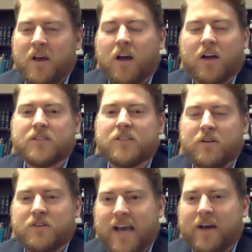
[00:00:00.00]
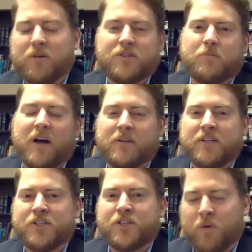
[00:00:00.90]
Augustine tells the
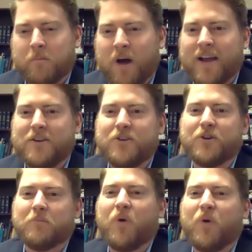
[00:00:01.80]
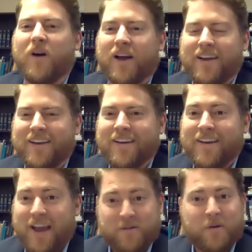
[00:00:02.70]
politician, remind your boy
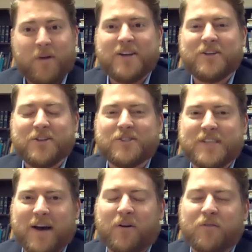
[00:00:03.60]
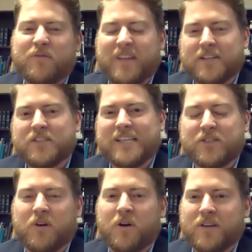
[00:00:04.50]
and remind yourself that
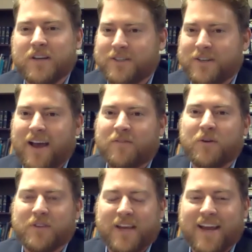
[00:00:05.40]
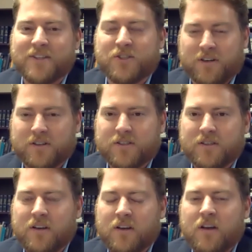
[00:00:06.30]
Cicero doesn't have all the answers,
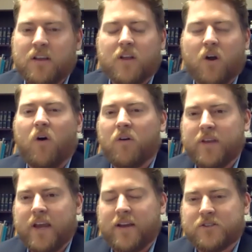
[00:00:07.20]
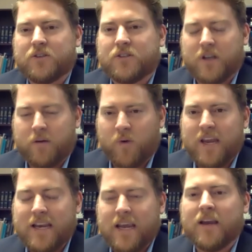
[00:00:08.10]
that all the answers that
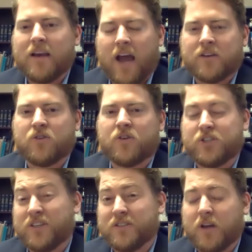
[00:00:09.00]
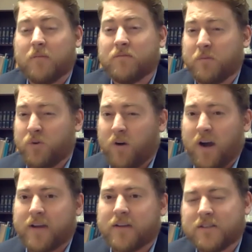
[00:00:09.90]
we need as Christians come from
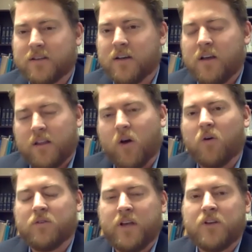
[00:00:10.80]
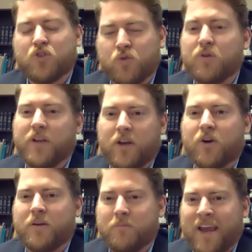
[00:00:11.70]
Christ, the only truly
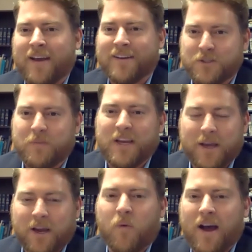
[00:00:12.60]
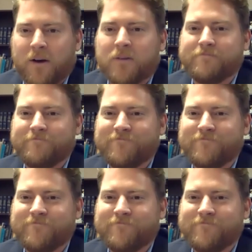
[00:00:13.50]
good man speaking well.